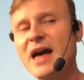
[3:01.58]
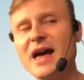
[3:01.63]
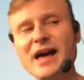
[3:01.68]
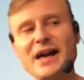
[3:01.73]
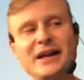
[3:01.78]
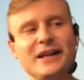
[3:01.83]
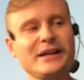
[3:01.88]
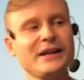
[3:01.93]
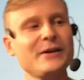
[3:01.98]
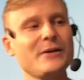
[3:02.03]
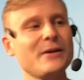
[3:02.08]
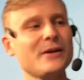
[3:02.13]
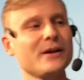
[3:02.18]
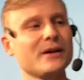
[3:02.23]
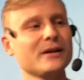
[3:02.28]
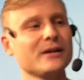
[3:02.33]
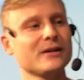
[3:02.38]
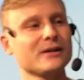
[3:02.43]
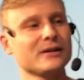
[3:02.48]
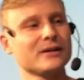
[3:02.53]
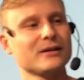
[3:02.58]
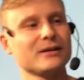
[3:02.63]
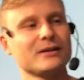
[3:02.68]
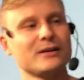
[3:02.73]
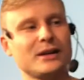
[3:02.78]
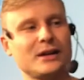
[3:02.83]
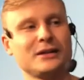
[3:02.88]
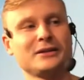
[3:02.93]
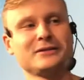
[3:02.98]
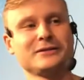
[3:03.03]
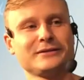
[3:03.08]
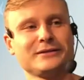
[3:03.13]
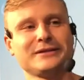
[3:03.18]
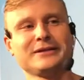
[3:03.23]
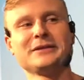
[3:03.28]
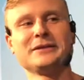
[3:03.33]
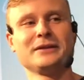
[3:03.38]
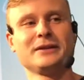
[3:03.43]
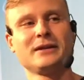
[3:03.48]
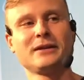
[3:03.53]
And, yeah,
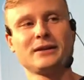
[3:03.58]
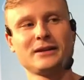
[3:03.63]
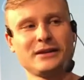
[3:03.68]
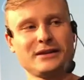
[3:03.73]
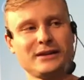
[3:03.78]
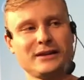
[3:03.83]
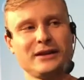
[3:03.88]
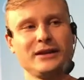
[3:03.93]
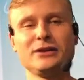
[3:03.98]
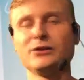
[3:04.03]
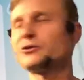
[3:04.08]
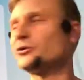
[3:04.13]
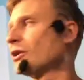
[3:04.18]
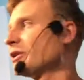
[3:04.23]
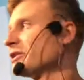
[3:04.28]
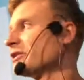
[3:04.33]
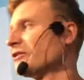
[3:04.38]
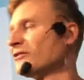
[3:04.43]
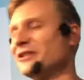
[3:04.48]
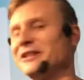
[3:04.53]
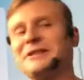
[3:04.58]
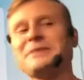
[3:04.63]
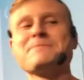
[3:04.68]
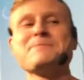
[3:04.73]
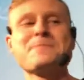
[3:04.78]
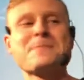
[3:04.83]
illustration of it.